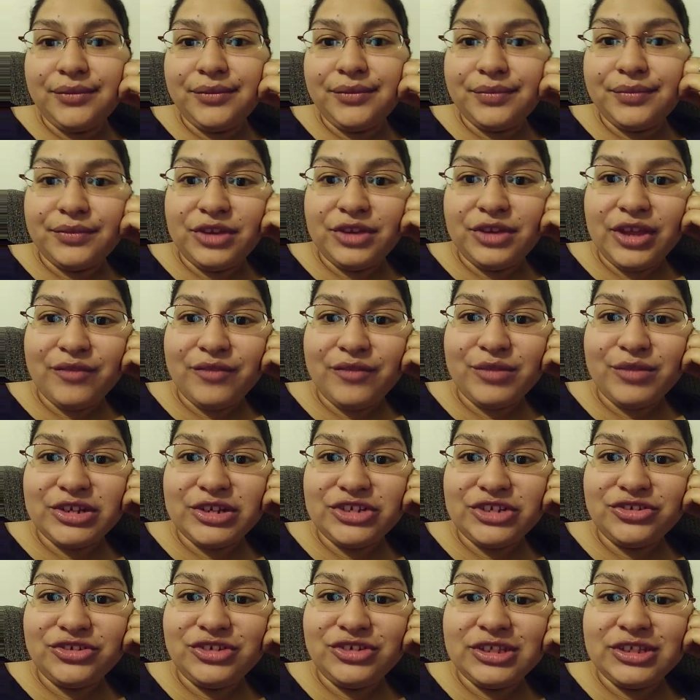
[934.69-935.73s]
when you have more
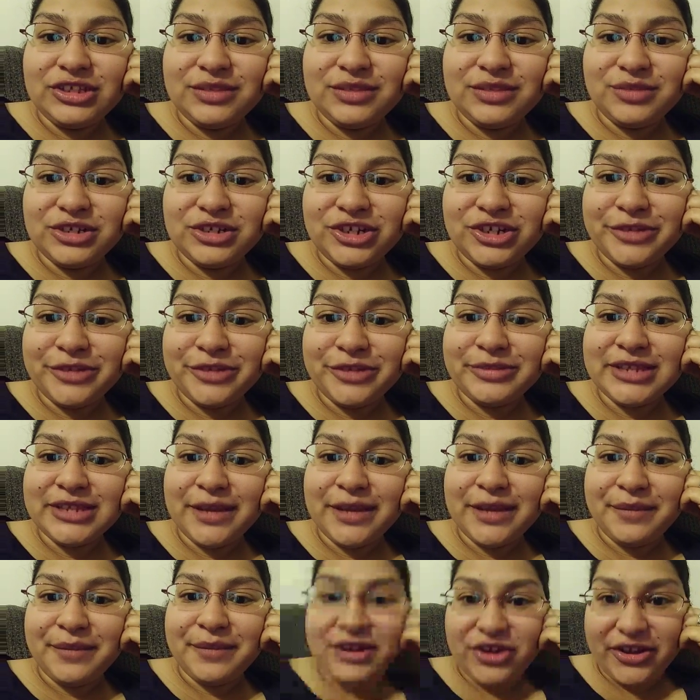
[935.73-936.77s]
children, the more germs
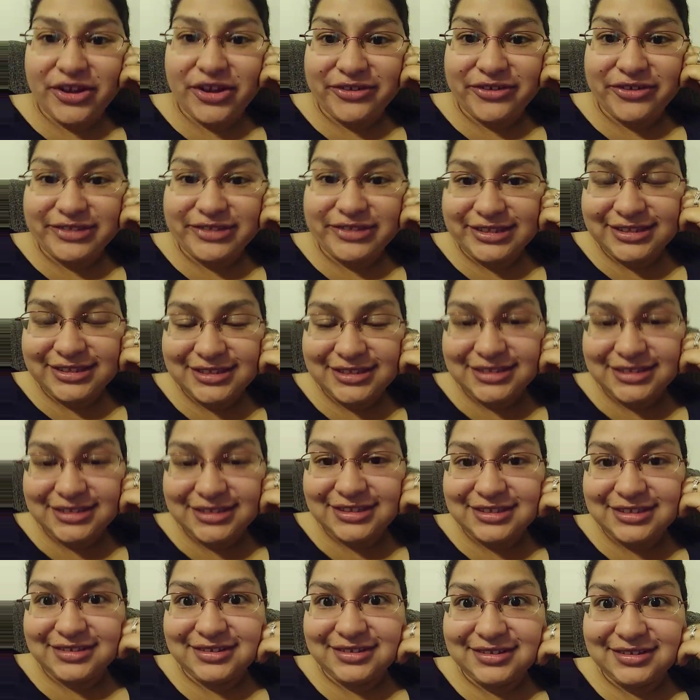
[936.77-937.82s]
come in your house.
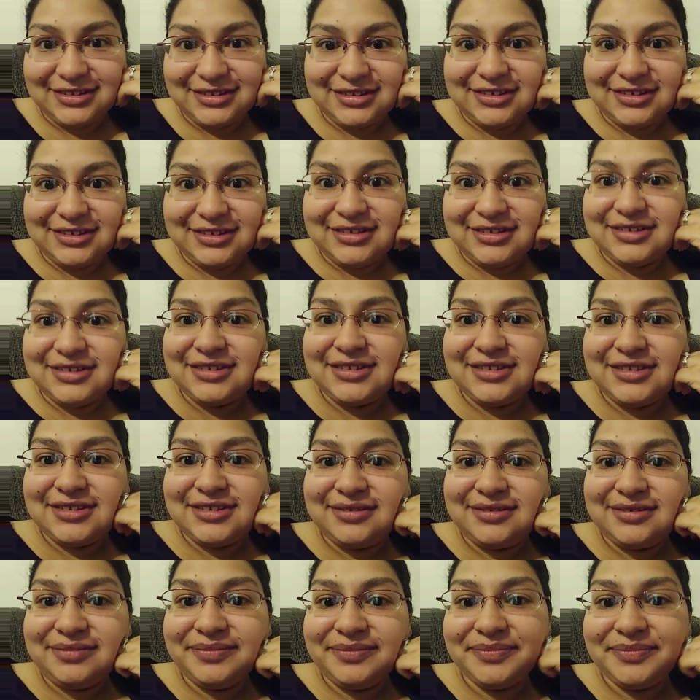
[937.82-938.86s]

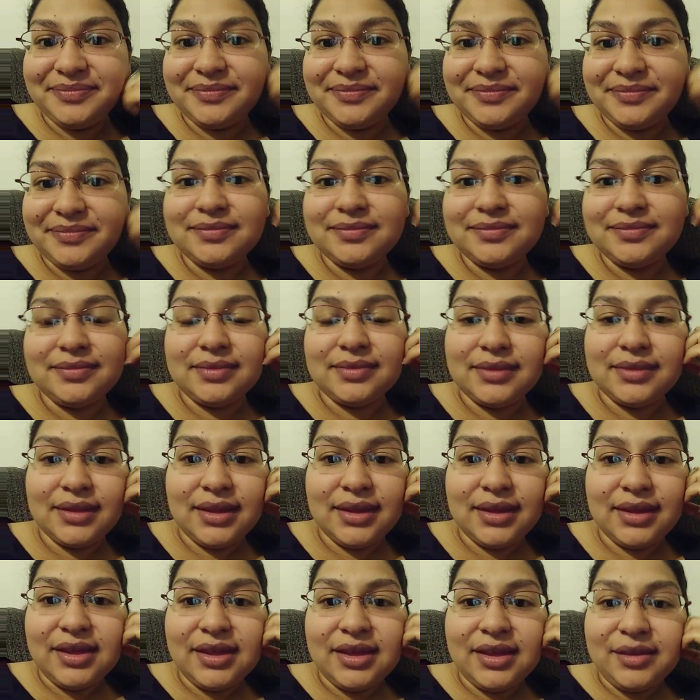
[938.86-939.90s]
So,
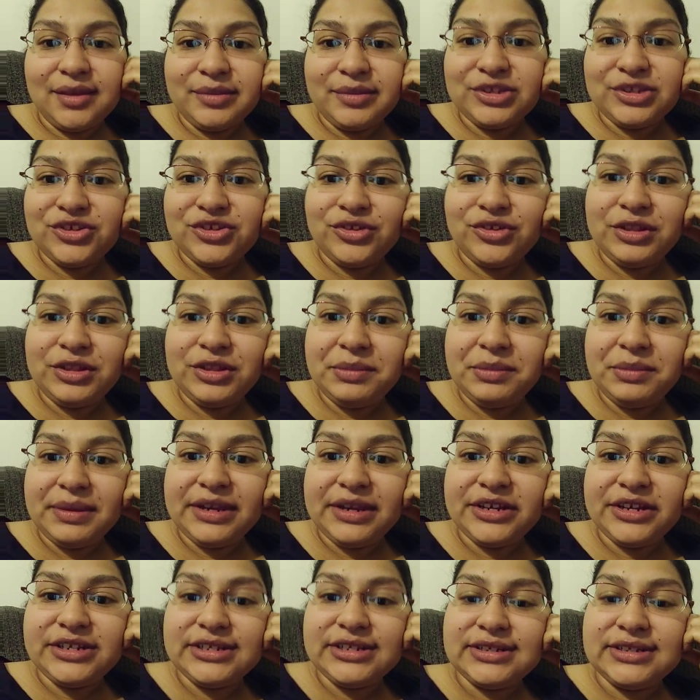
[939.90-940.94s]
because she'll only be
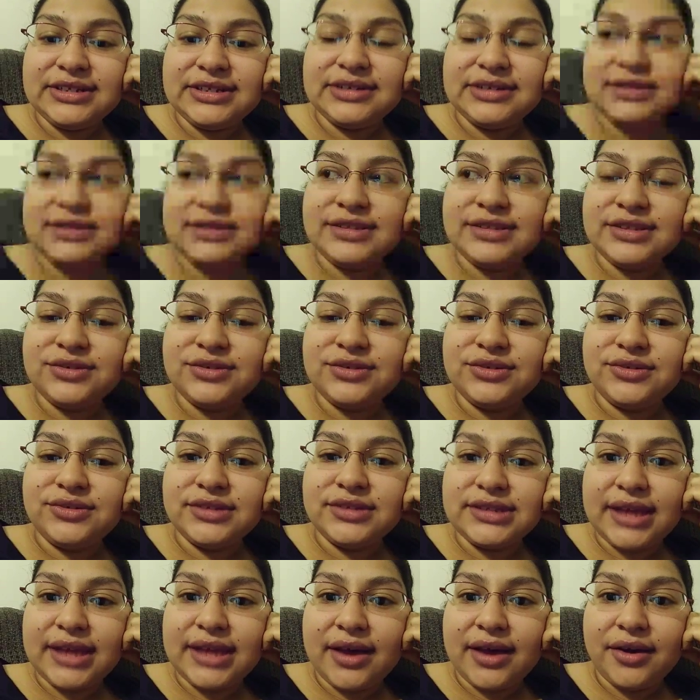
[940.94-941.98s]
here until
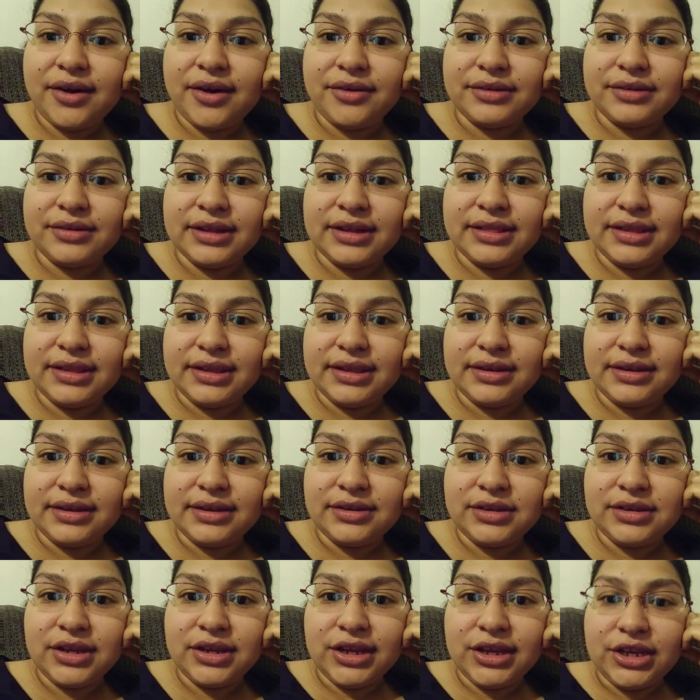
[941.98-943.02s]
school's out, and then
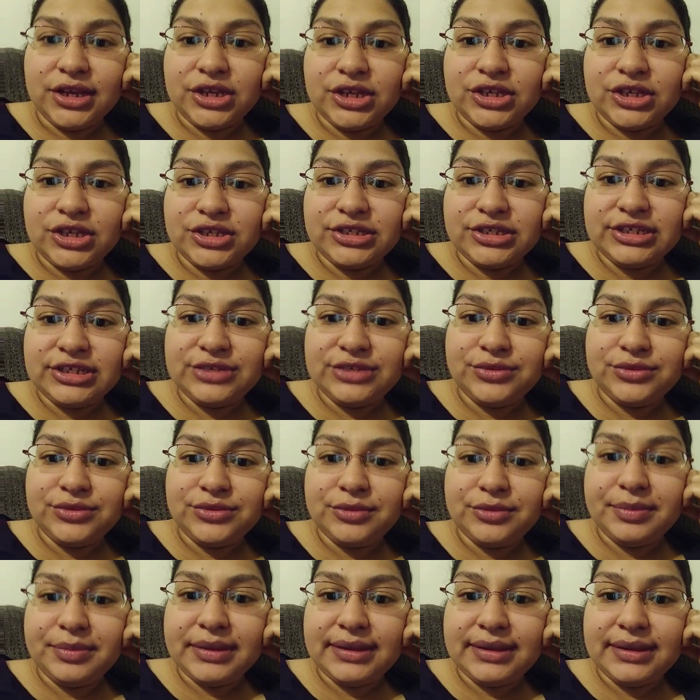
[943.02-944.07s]
she will
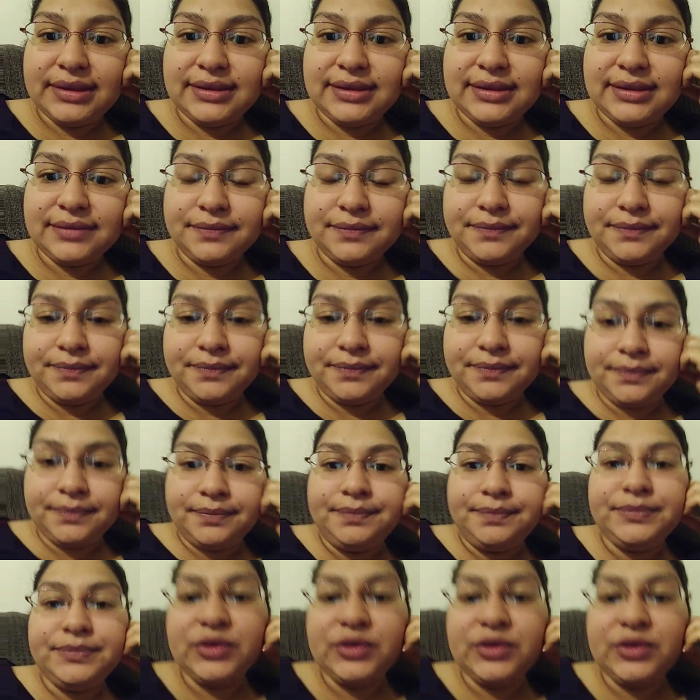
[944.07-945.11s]
be
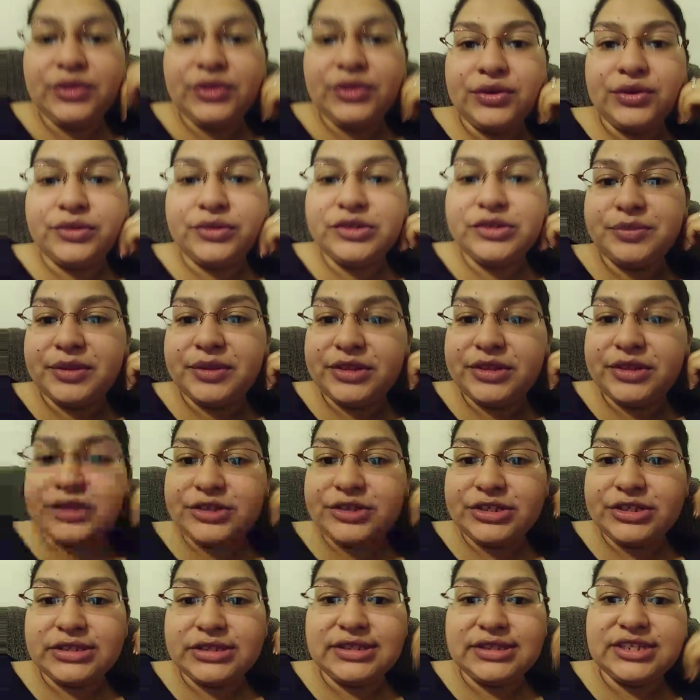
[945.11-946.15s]
with her older
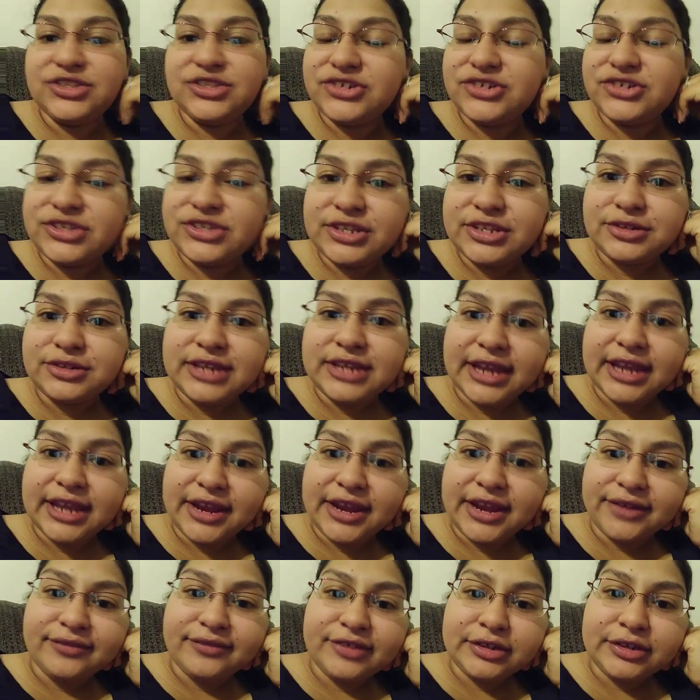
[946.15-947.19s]
brothers and sisters. They'll take
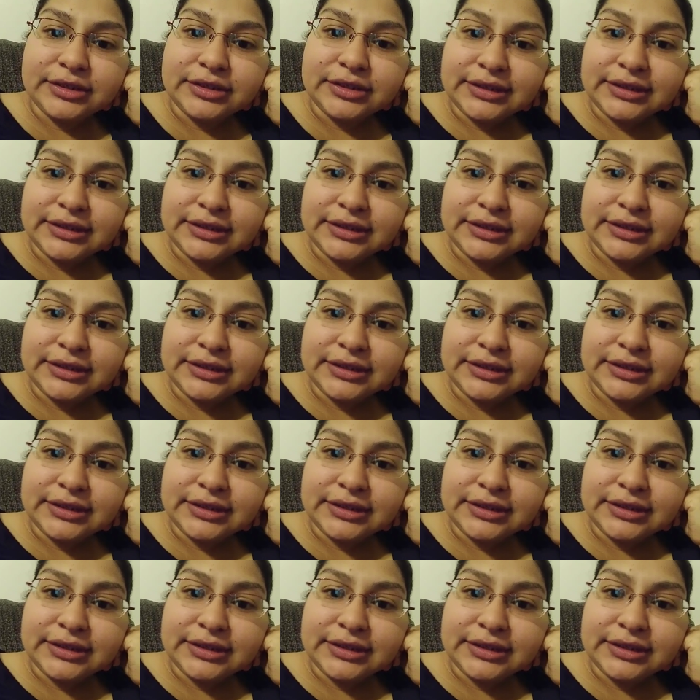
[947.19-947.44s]
care of her.